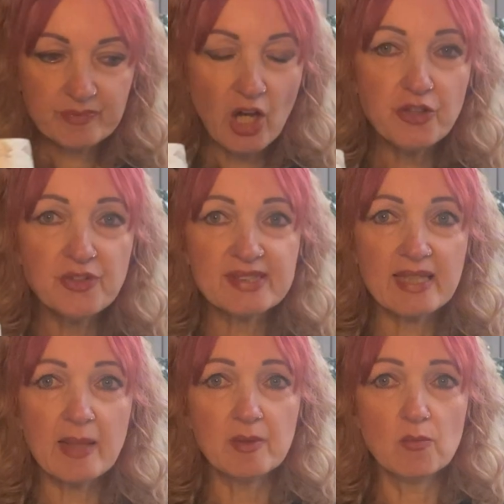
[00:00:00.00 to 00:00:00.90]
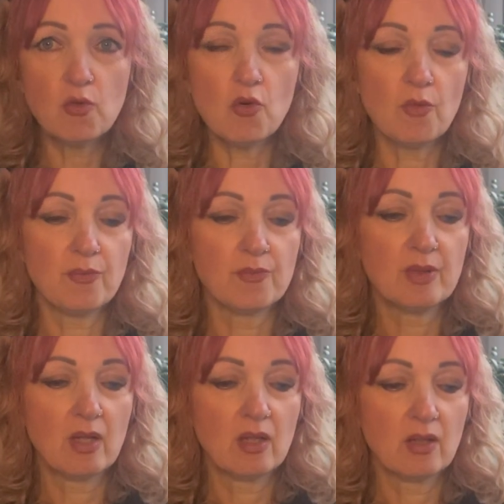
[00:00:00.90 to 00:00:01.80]
Are you the same? The more
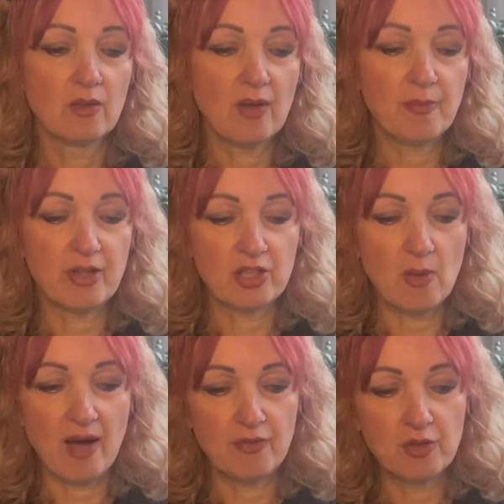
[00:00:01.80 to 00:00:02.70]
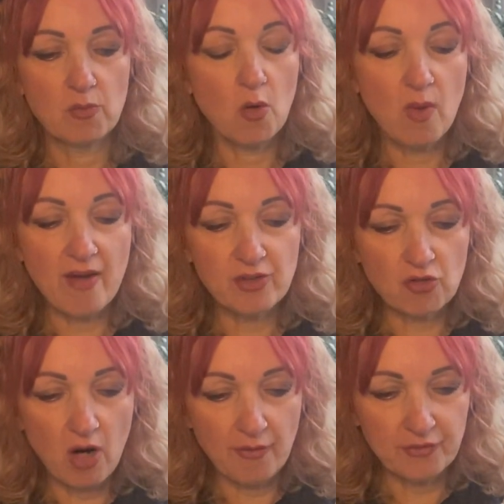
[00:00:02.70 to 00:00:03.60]
fabric you have, and or whatever
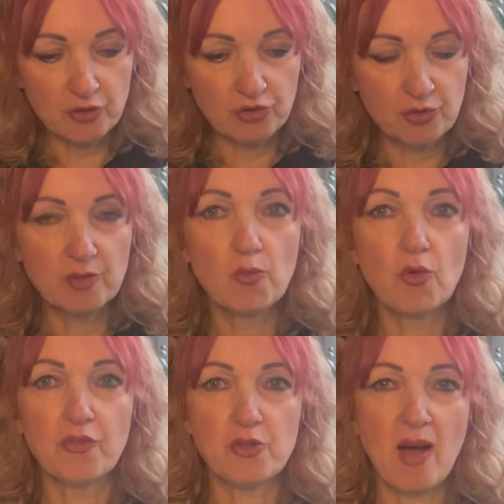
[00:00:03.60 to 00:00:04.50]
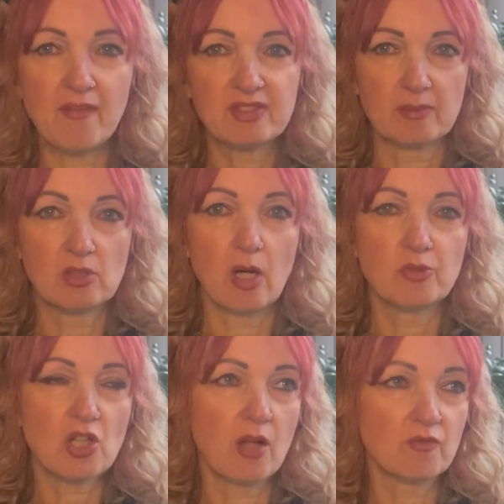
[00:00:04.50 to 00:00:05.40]
craft that you do, the more that you have, sometimes you
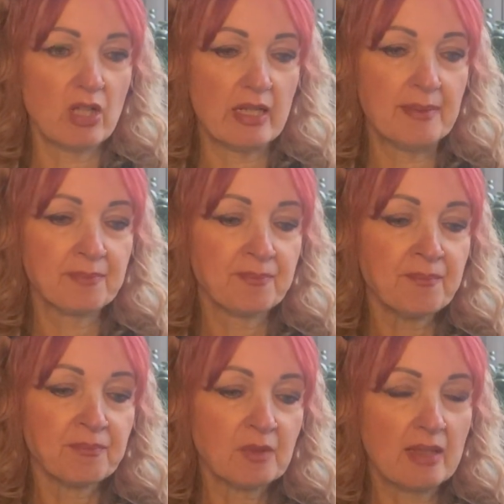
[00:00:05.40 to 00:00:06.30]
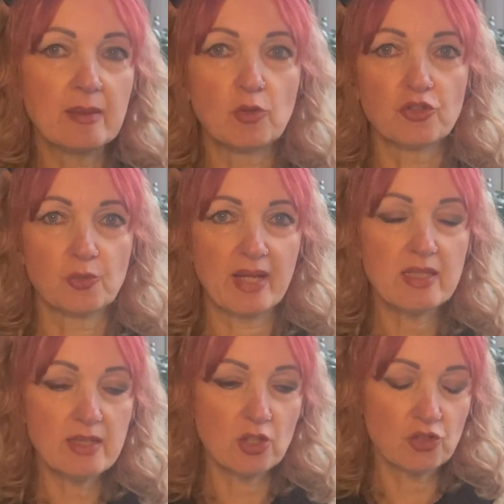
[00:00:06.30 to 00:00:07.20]
can't really end up not doing
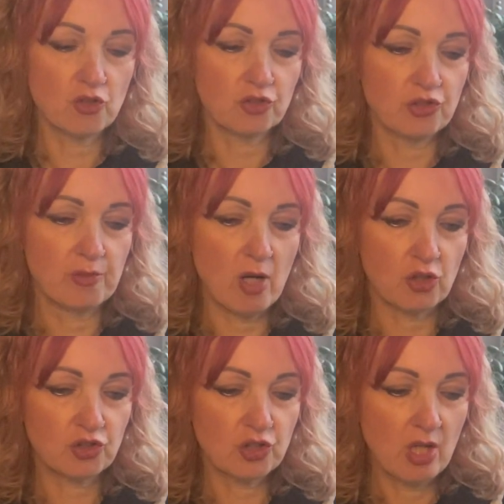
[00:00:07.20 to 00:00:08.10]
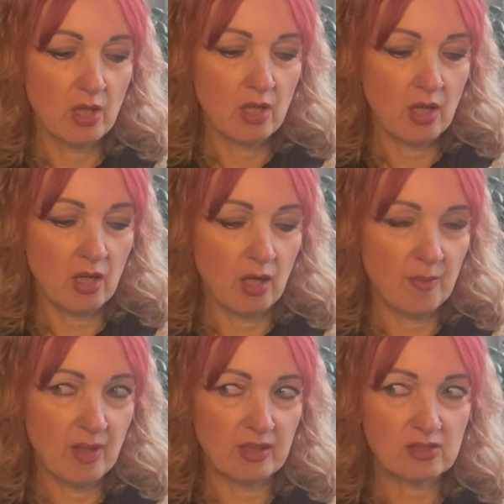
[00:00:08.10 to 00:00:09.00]
anything because you've got too much.
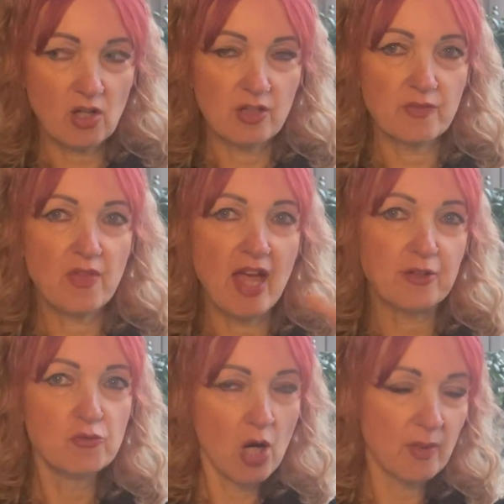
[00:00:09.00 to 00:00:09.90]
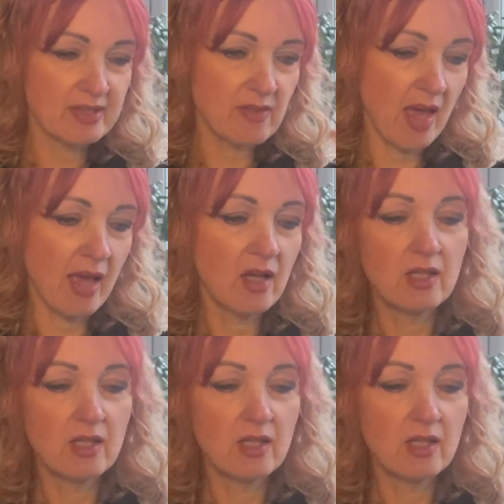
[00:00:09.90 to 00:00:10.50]
And it's kind of there, you know it's there.